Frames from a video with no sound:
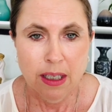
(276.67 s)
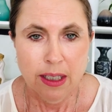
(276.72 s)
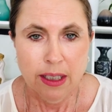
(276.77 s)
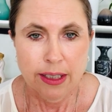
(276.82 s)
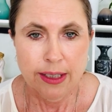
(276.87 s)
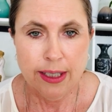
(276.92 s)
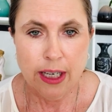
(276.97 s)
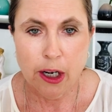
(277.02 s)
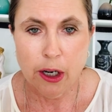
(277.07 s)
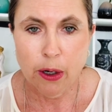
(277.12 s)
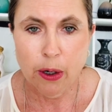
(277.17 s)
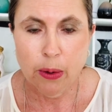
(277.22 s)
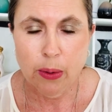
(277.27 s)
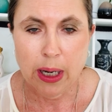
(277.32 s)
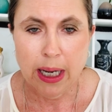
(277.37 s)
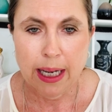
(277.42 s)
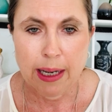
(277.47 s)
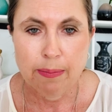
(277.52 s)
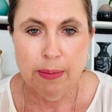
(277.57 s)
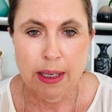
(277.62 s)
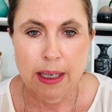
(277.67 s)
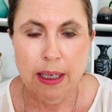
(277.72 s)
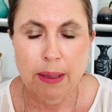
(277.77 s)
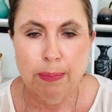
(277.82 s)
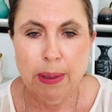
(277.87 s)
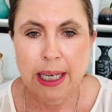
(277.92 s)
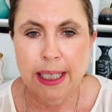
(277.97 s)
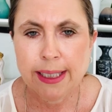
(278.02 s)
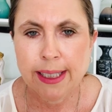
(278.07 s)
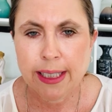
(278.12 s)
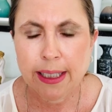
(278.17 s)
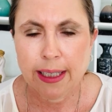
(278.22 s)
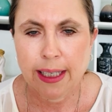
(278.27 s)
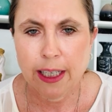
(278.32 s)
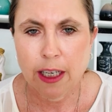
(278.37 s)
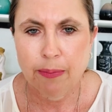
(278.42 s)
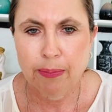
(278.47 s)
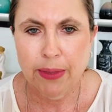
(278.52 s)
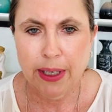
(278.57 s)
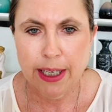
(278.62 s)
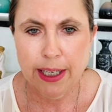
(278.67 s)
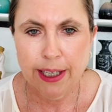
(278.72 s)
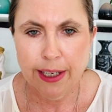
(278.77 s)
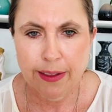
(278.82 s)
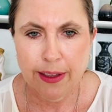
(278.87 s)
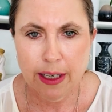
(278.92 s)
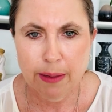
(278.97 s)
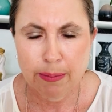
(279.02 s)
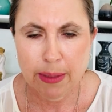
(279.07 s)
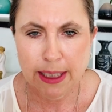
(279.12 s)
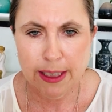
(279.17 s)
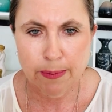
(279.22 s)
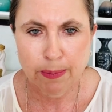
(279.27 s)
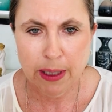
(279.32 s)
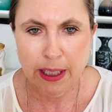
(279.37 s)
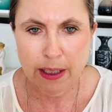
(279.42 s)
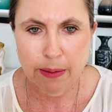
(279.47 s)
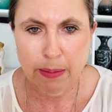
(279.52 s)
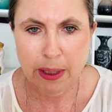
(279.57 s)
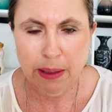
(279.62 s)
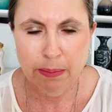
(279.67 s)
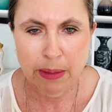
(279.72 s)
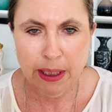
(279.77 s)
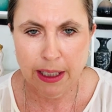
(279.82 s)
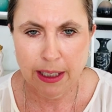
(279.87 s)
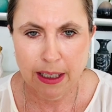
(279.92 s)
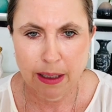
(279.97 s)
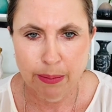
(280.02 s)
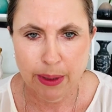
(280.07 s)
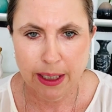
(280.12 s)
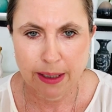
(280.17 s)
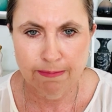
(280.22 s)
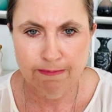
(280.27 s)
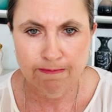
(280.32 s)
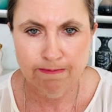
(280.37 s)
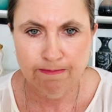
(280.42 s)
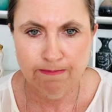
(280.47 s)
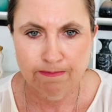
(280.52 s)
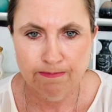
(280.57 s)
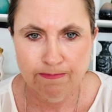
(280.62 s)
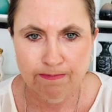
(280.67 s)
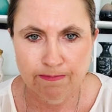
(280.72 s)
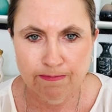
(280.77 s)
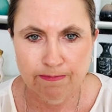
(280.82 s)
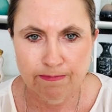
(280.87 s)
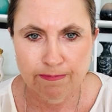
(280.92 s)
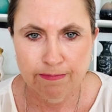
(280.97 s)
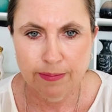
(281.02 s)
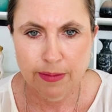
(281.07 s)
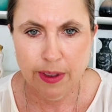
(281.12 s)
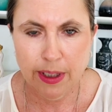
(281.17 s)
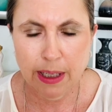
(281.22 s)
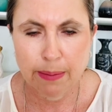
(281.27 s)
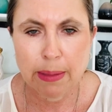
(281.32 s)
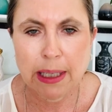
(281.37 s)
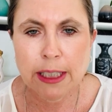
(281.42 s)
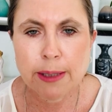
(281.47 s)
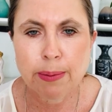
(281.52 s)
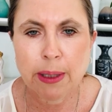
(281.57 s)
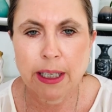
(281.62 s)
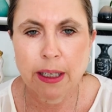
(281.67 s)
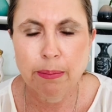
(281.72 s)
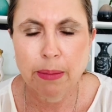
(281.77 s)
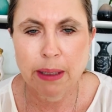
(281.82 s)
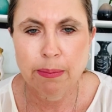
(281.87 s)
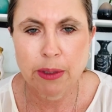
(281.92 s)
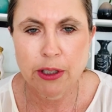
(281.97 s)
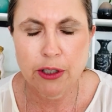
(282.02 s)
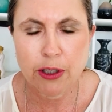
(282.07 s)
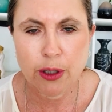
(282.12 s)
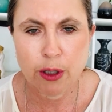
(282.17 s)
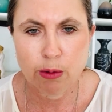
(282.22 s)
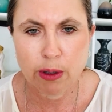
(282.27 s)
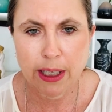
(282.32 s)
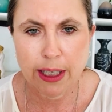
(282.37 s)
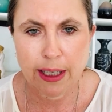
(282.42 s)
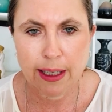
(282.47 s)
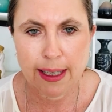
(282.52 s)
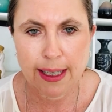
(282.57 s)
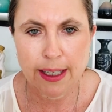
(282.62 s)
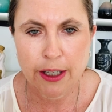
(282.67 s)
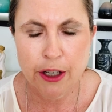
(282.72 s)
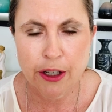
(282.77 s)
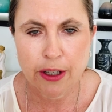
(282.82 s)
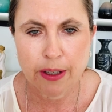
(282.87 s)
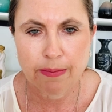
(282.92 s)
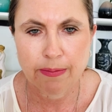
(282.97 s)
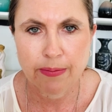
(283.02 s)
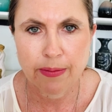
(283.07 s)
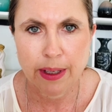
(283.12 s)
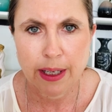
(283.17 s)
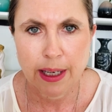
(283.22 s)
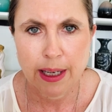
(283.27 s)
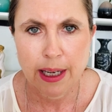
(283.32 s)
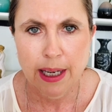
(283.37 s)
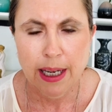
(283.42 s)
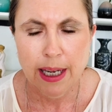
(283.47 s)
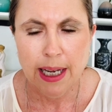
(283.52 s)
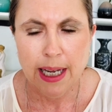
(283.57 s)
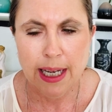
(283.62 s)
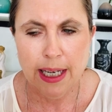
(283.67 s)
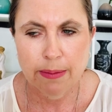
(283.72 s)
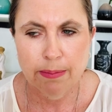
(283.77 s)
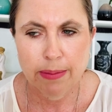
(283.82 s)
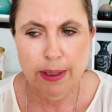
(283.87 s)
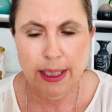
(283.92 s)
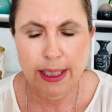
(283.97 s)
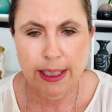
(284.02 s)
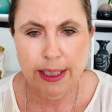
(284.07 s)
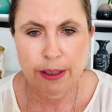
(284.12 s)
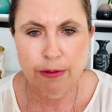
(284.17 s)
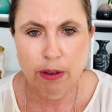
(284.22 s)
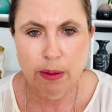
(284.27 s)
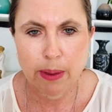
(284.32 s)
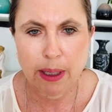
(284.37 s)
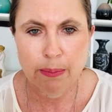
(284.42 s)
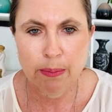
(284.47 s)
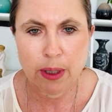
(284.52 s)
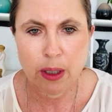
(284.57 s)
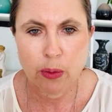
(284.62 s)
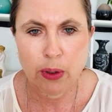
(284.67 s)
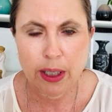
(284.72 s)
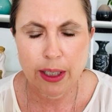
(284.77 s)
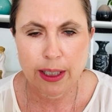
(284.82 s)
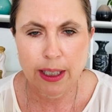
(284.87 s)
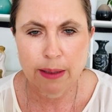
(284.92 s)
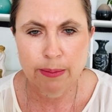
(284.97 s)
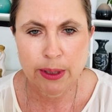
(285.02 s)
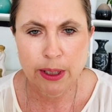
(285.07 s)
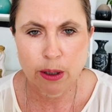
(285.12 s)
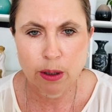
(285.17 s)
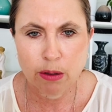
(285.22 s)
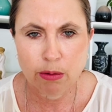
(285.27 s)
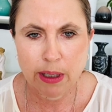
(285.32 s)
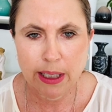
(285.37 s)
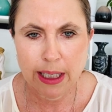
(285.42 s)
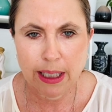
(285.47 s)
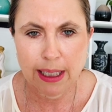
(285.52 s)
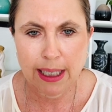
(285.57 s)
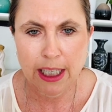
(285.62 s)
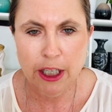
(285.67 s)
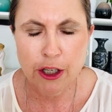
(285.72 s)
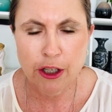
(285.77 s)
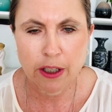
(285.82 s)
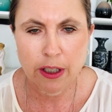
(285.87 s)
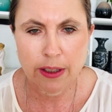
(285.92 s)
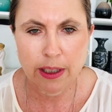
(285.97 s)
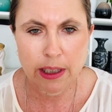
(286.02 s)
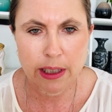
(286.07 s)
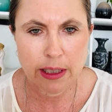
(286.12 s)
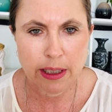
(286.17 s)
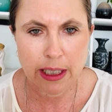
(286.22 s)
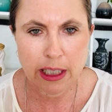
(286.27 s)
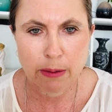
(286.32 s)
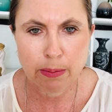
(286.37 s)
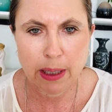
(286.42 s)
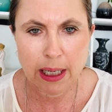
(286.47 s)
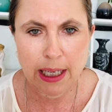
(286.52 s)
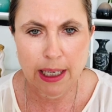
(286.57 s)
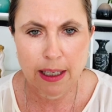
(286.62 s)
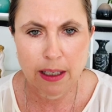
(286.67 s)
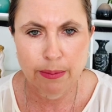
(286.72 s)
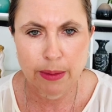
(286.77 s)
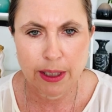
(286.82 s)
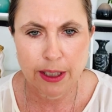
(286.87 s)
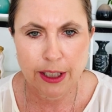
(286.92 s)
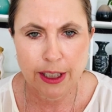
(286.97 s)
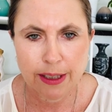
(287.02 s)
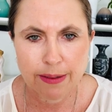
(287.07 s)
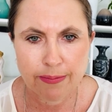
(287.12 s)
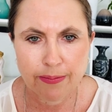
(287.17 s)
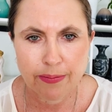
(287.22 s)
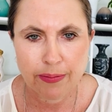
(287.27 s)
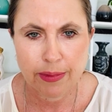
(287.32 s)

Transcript: So basically I'm thinking there must be an amendment coming. There must be an amendment to the regulation. And please remember, when it comes to a regulation, it doesn't need Parliament.